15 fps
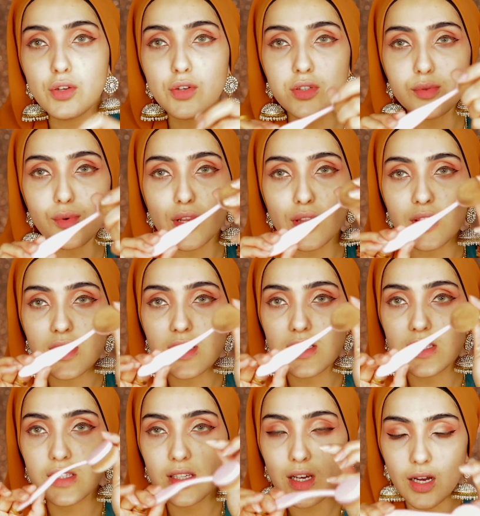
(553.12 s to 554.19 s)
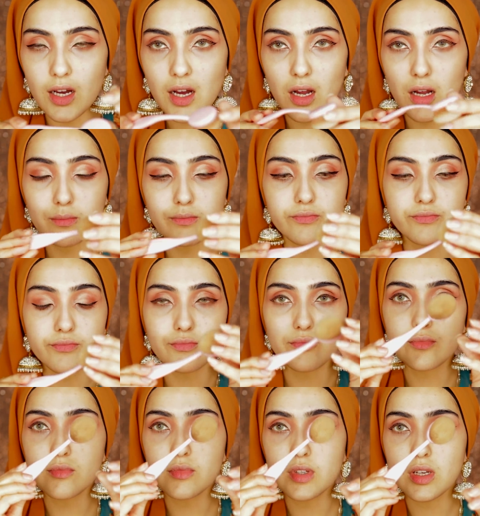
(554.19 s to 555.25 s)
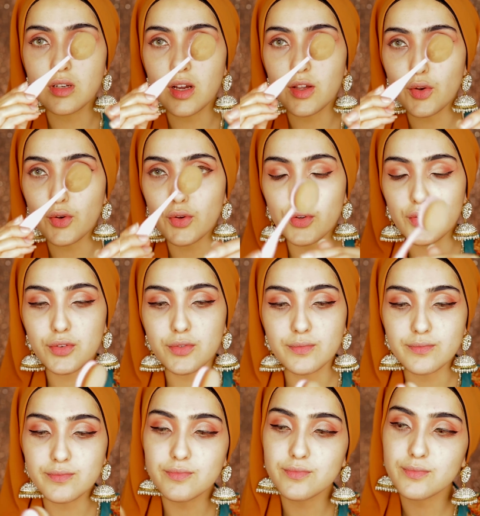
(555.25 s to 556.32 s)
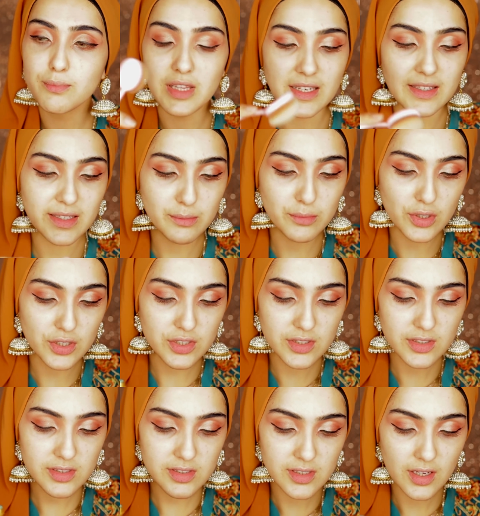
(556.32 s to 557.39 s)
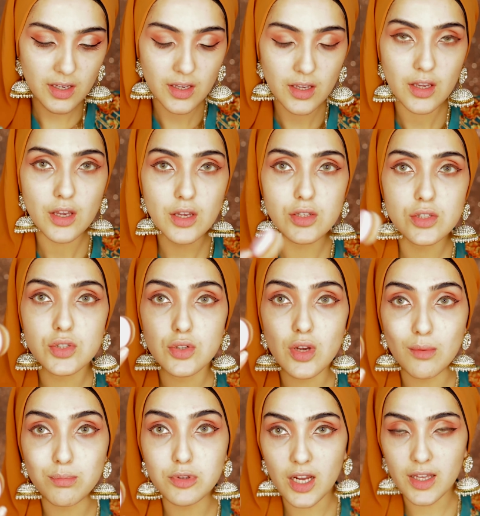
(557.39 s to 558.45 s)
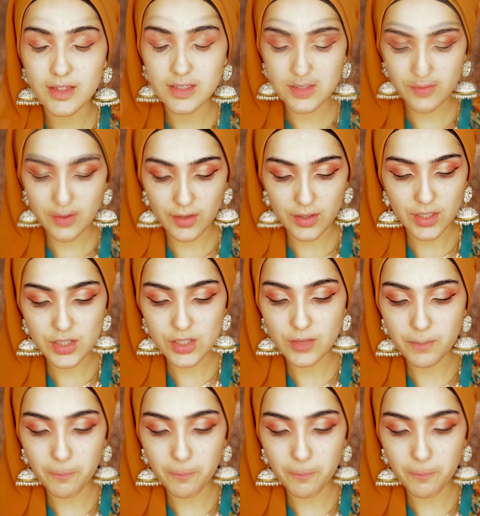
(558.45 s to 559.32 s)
use one of these I don't know, blending brushes to apply this foundation.